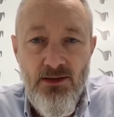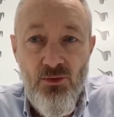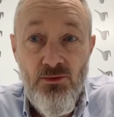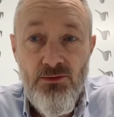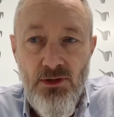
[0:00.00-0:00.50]

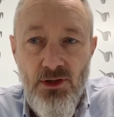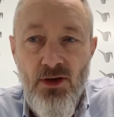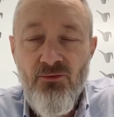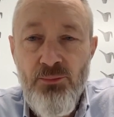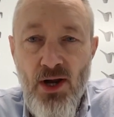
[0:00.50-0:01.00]
a lot
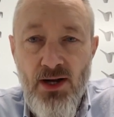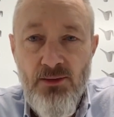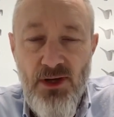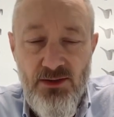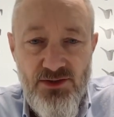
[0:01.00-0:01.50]
of product
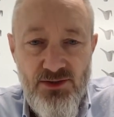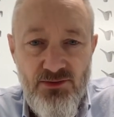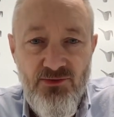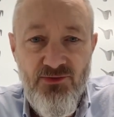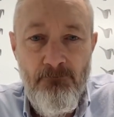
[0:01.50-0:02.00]

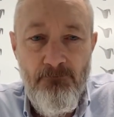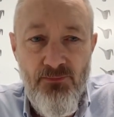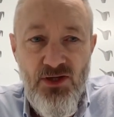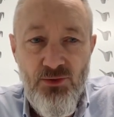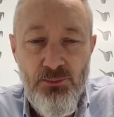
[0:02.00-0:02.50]
managers
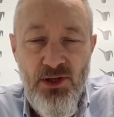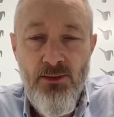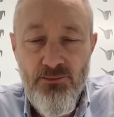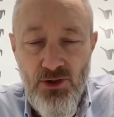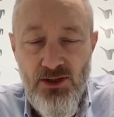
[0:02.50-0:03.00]
need to
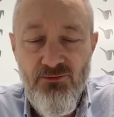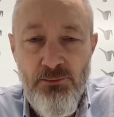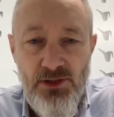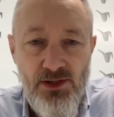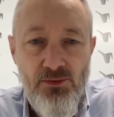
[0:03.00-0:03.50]
become really
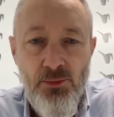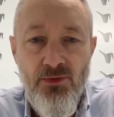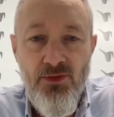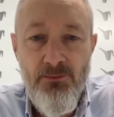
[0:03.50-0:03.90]
familiar with.